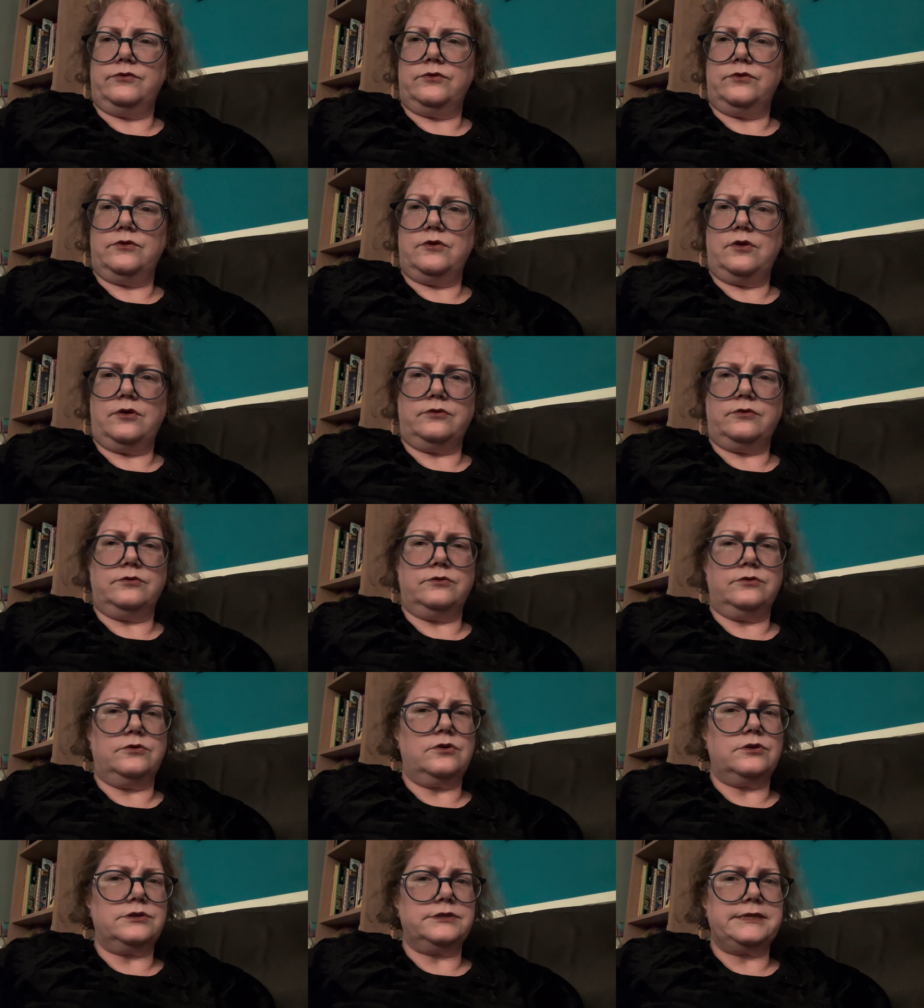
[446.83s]
Not
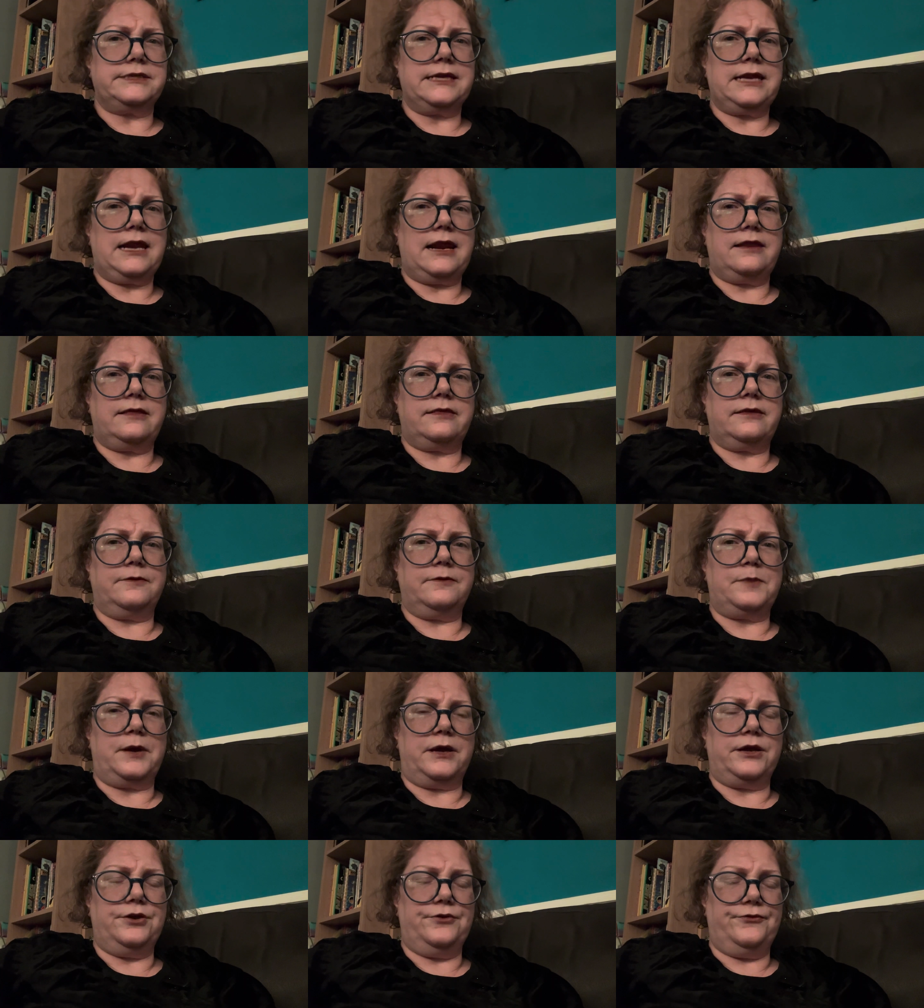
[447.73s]
seen anything
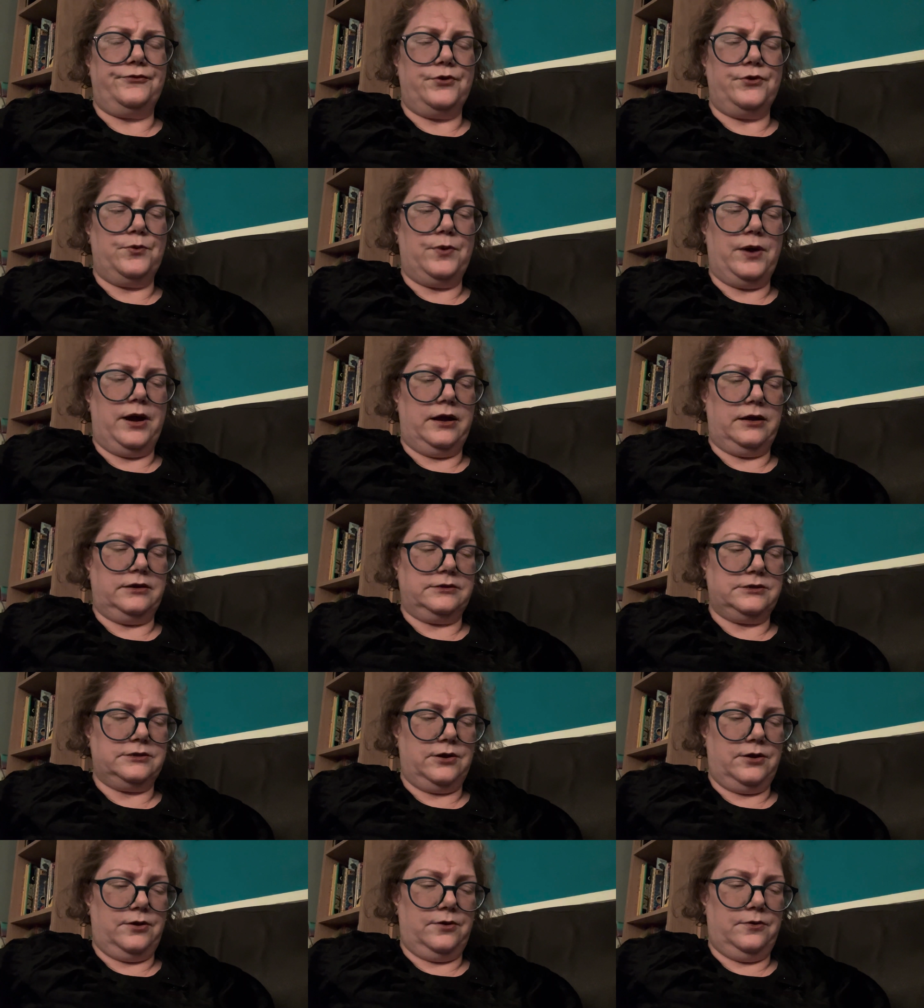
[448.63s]
by you for a while,
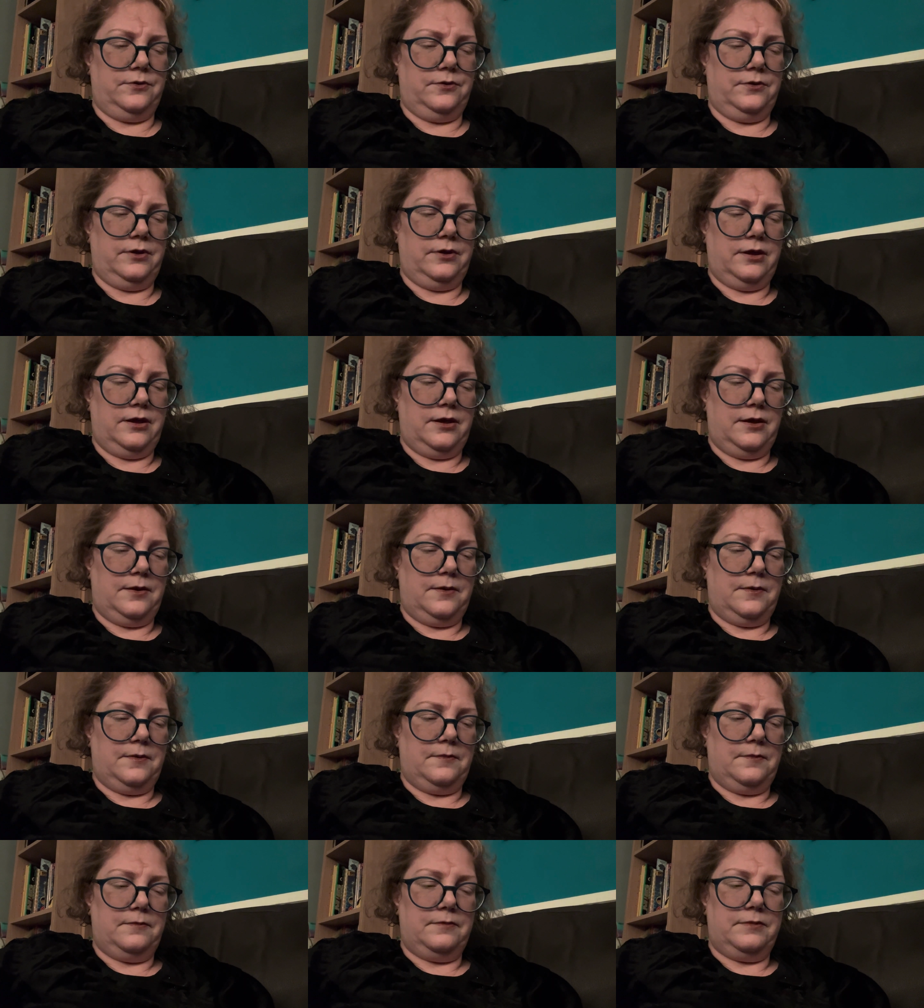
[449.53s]
so
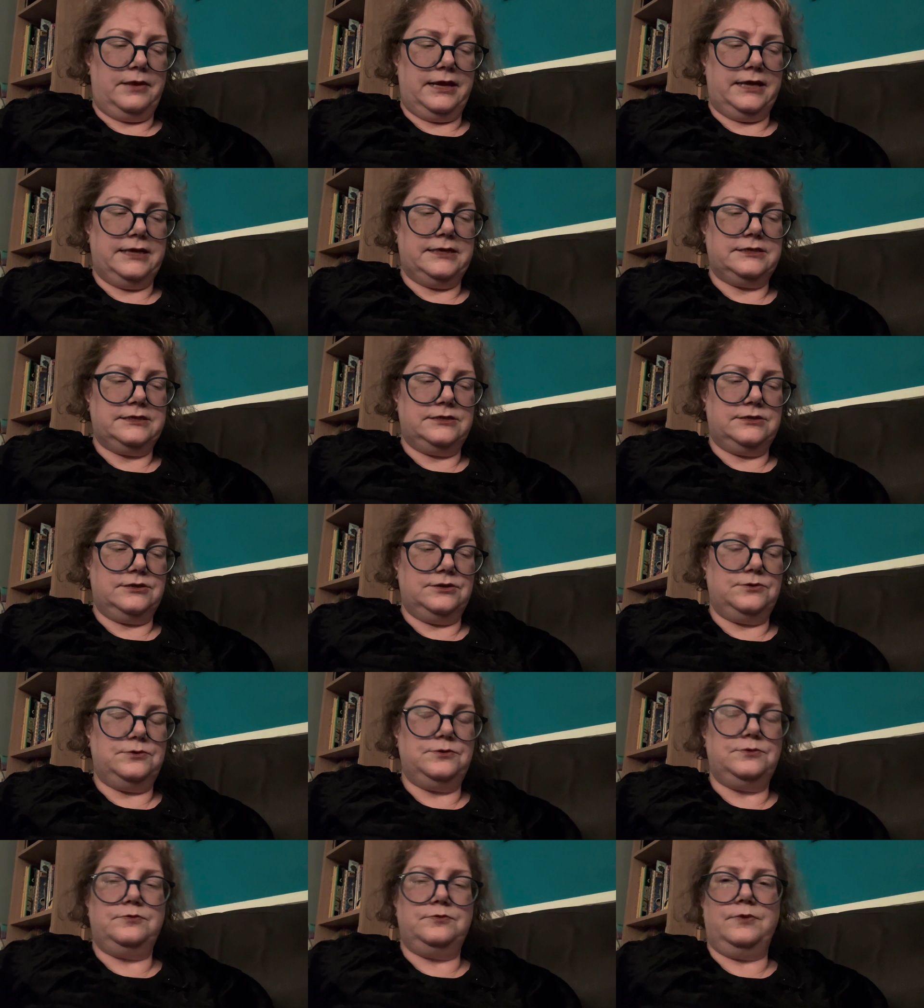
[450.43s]
please
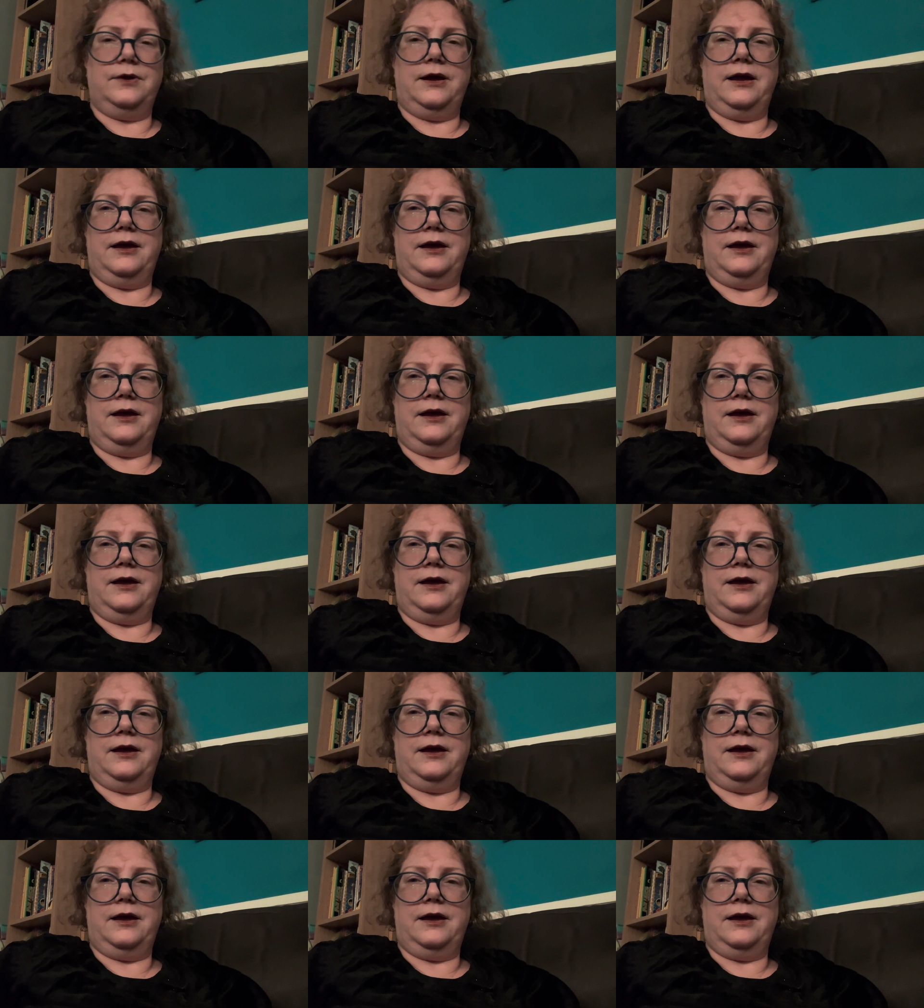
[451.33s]
do,